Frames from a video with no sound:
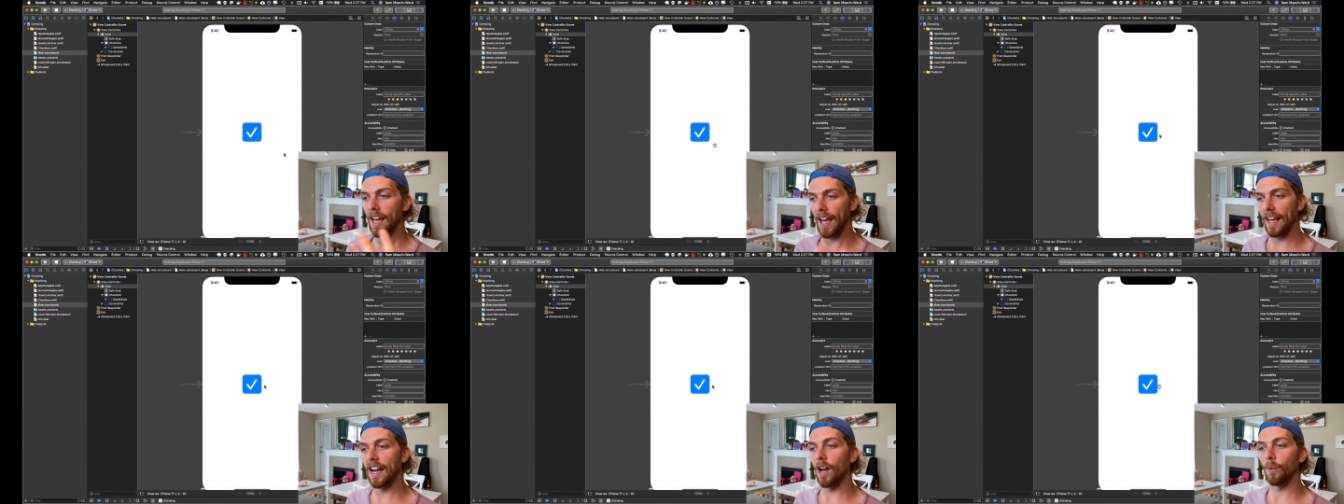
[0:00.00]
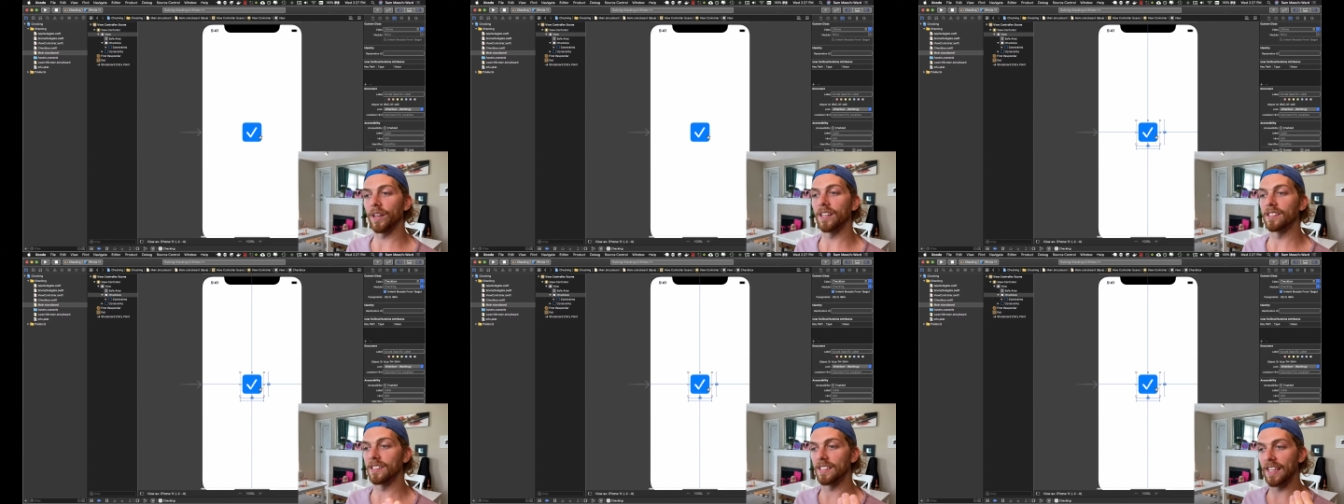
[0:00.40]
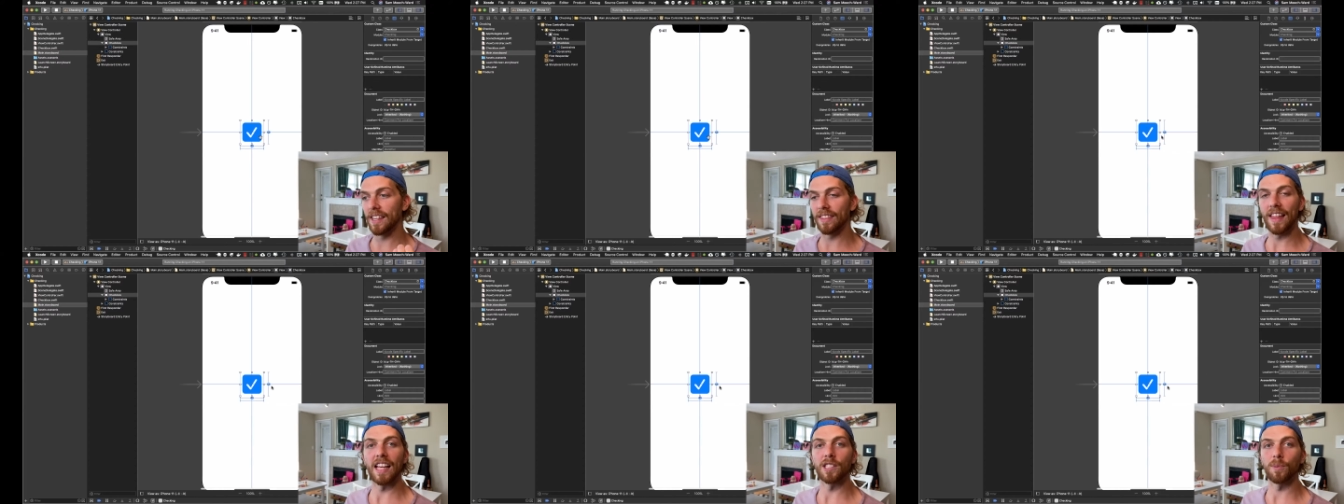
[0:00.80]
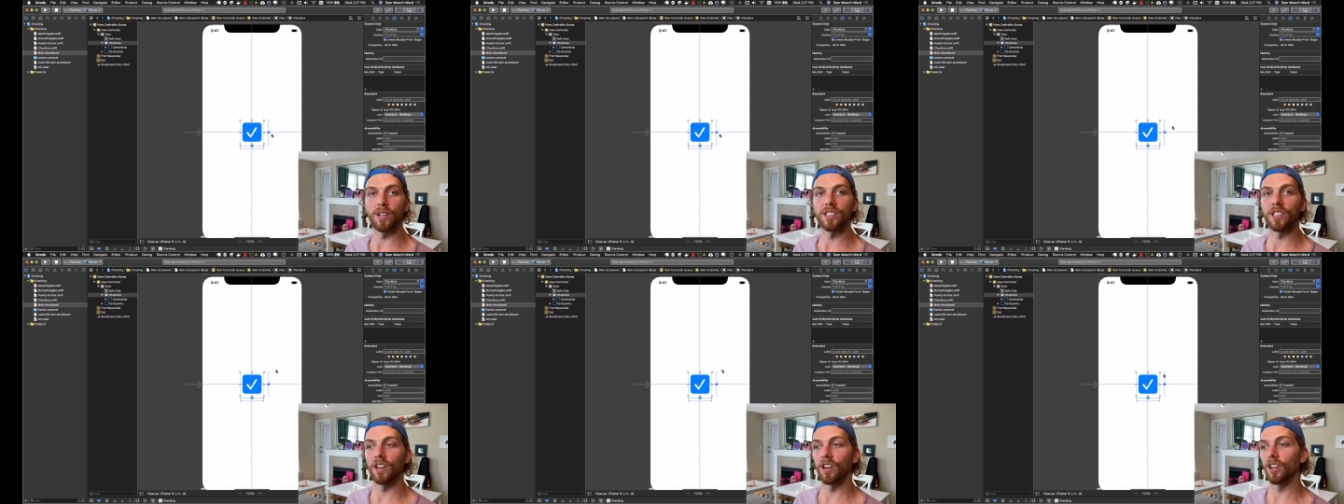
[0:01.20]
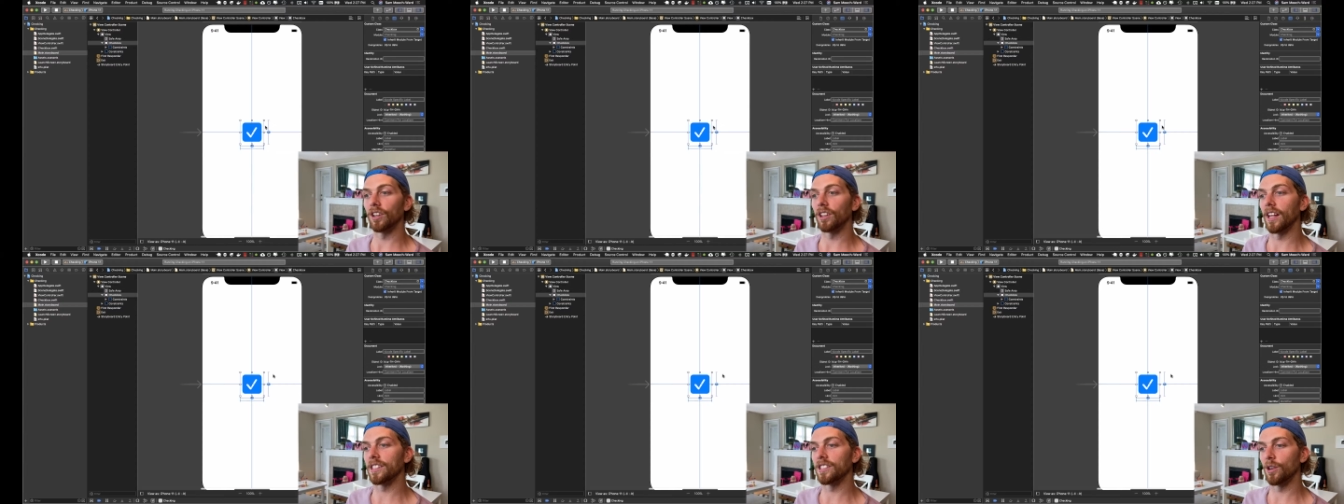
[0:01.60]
and now we can see that's what it's going to look like.